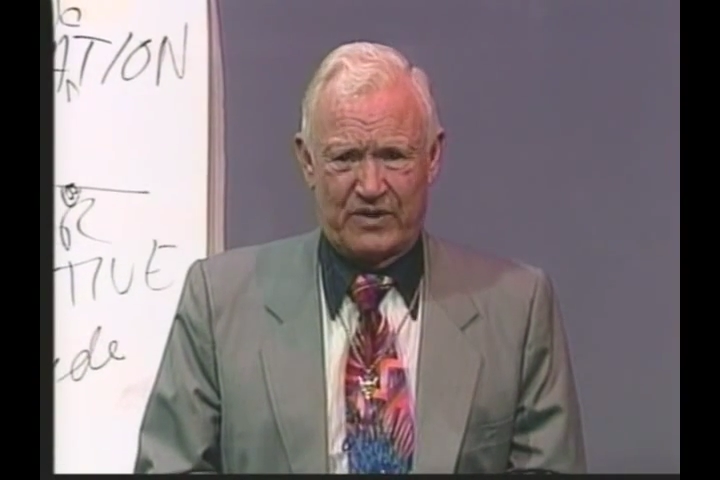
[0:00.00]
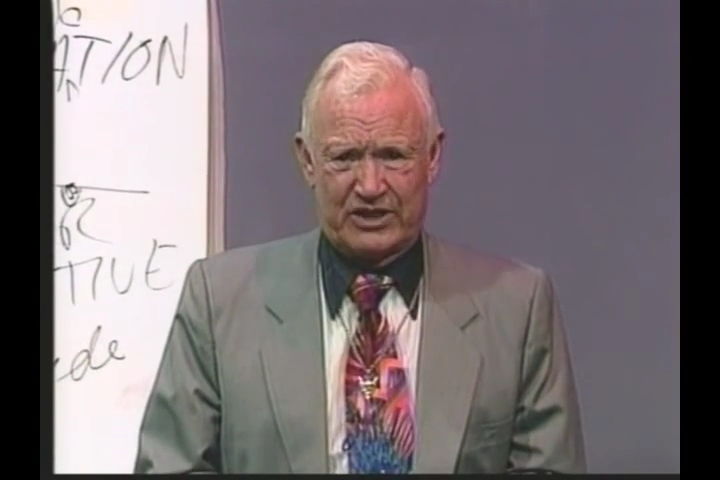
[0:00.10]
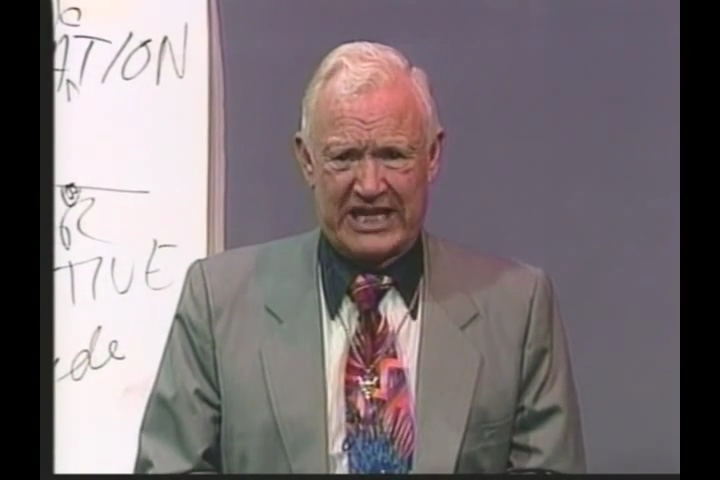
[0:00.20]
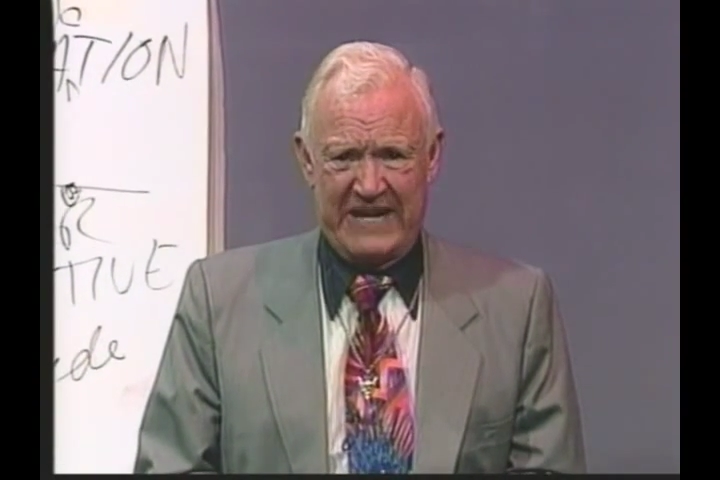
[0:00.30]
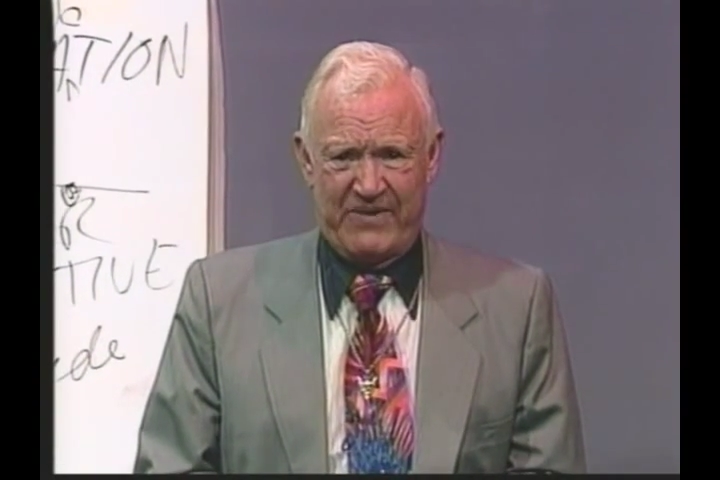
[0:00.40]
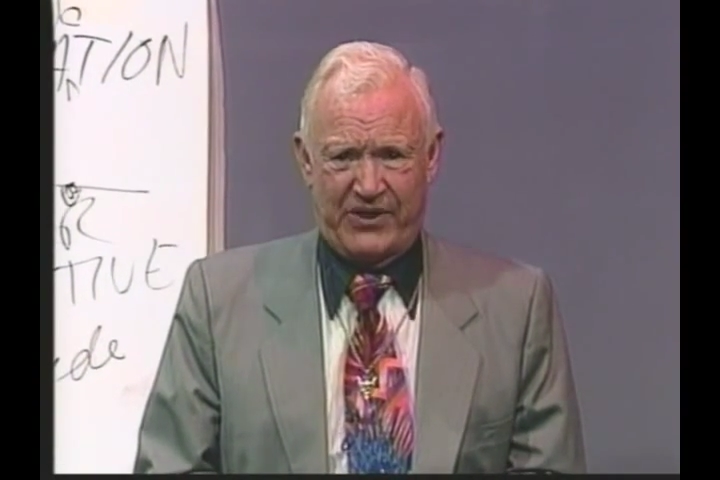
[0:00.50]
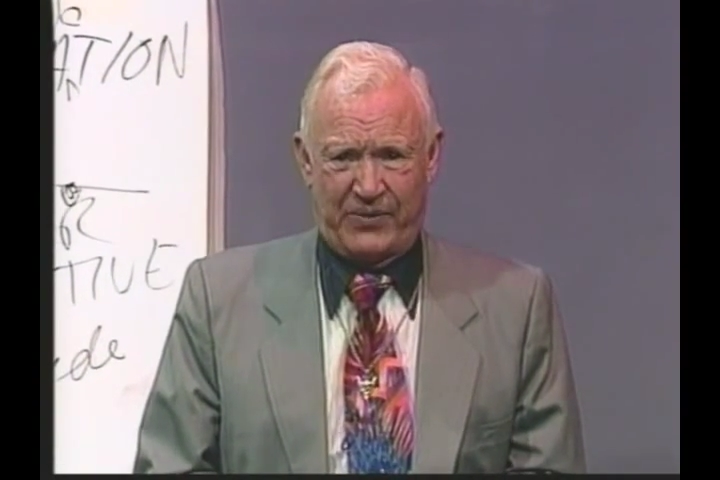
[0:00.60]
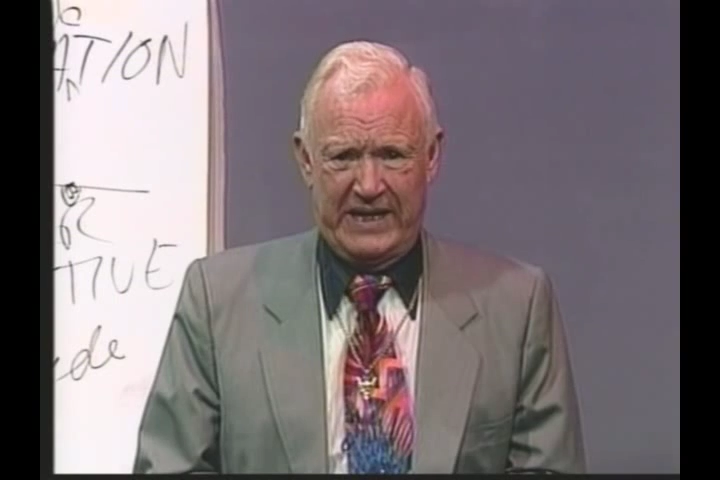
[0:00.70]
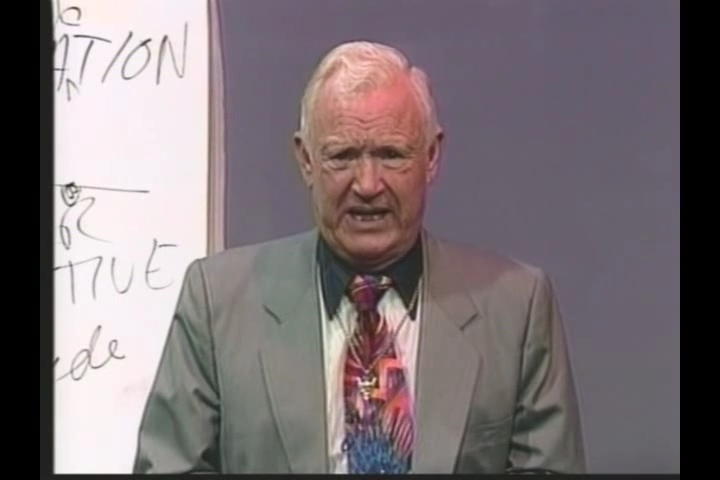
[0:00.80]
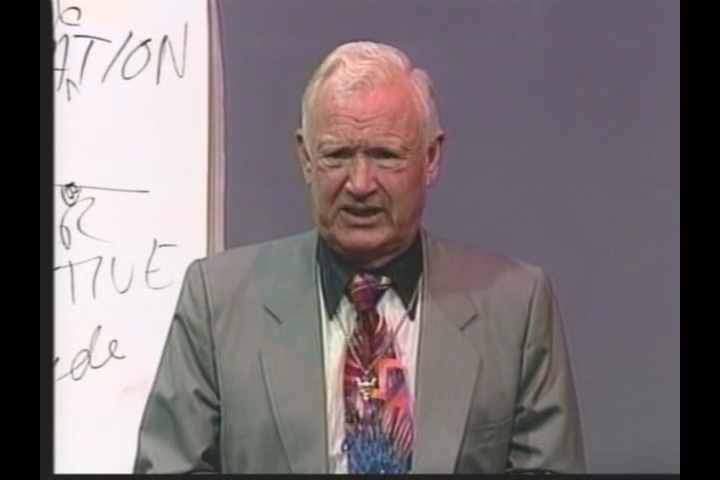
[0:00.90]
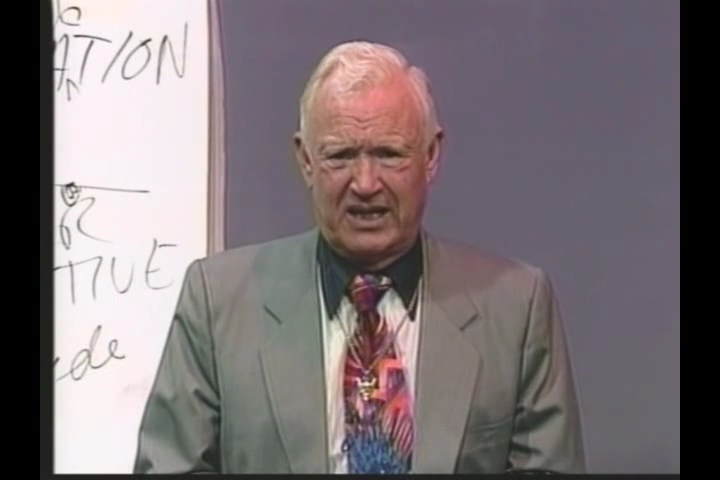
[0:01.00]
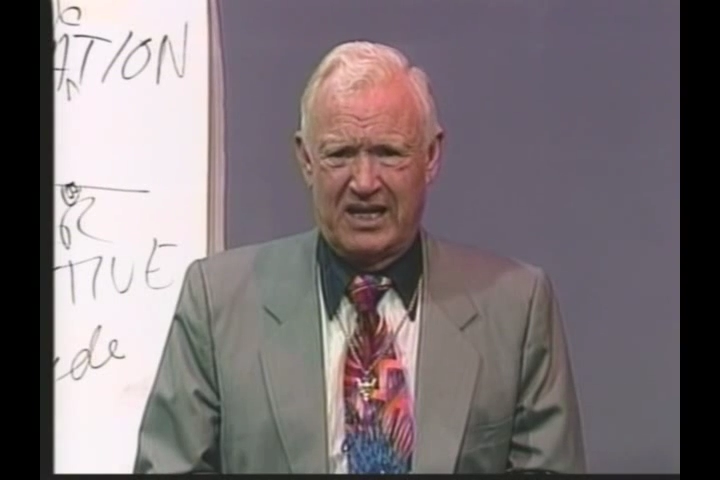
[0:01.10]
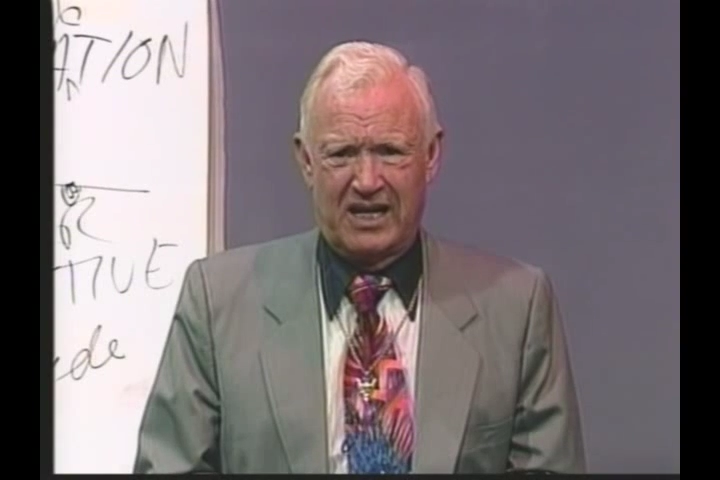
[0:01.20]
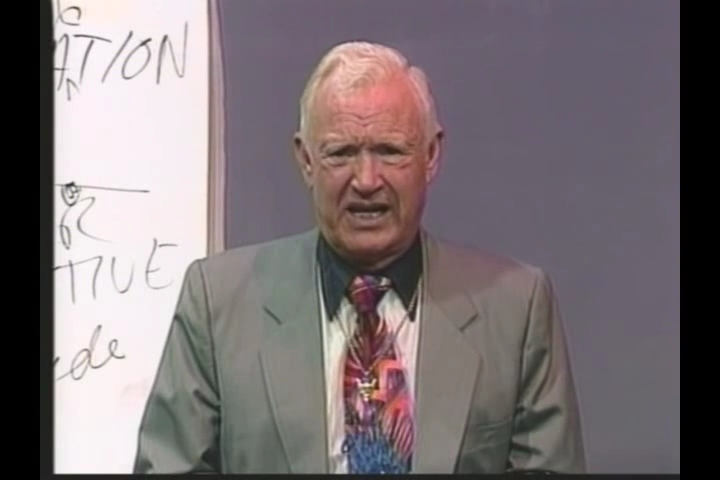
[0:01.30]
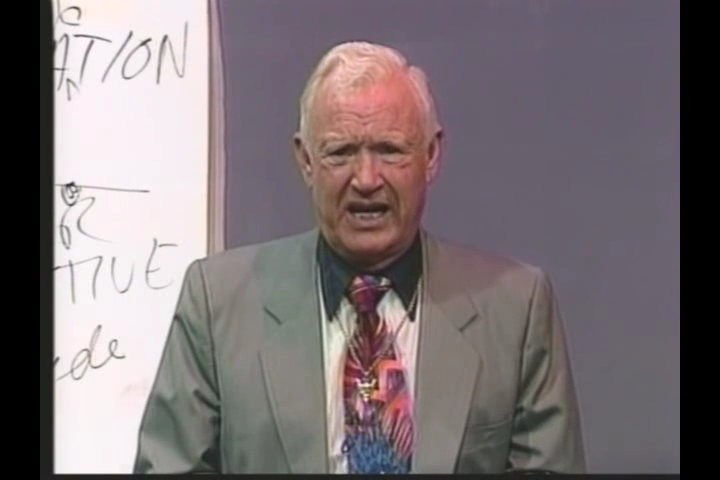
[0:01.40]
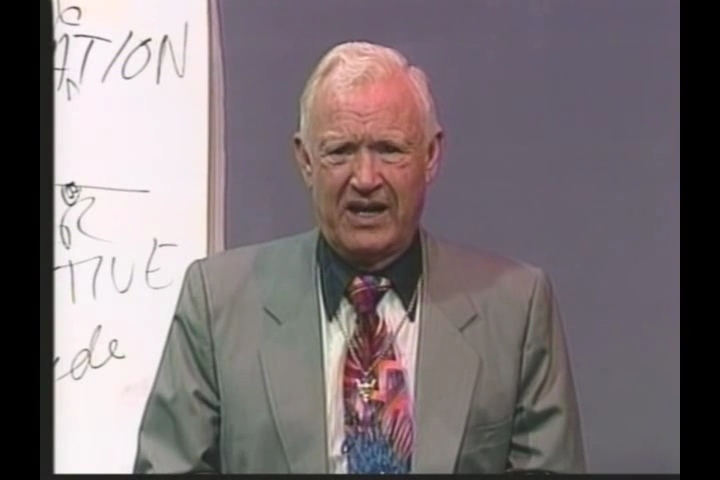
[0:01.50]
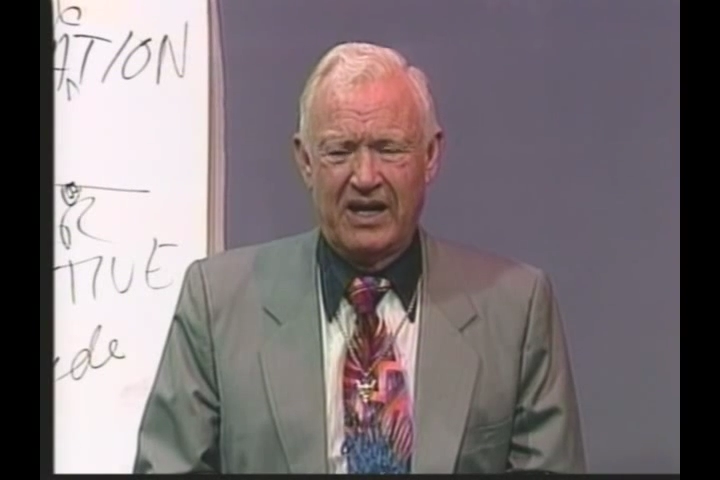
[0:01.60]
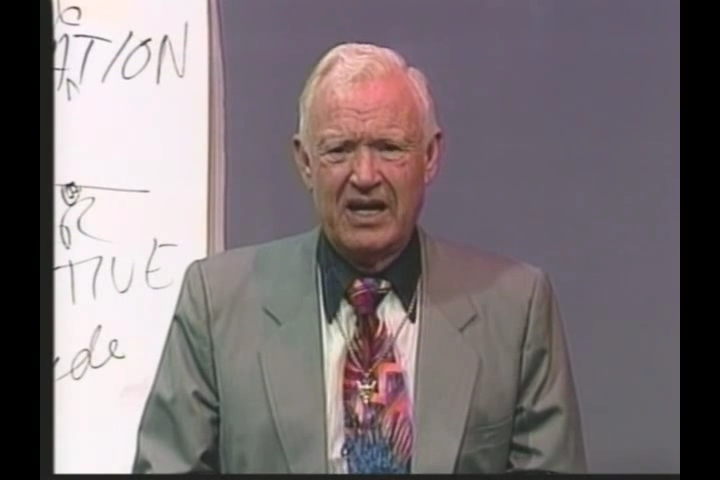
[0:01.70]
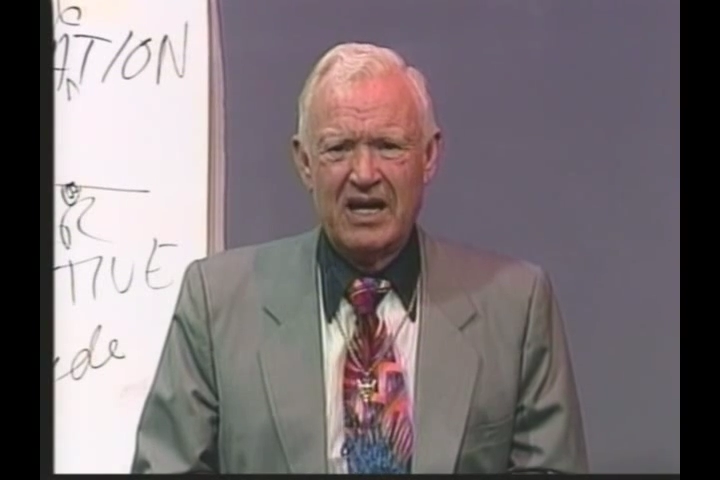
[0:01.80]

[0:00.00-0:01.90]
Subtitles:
sleeve of 3. He said, not here.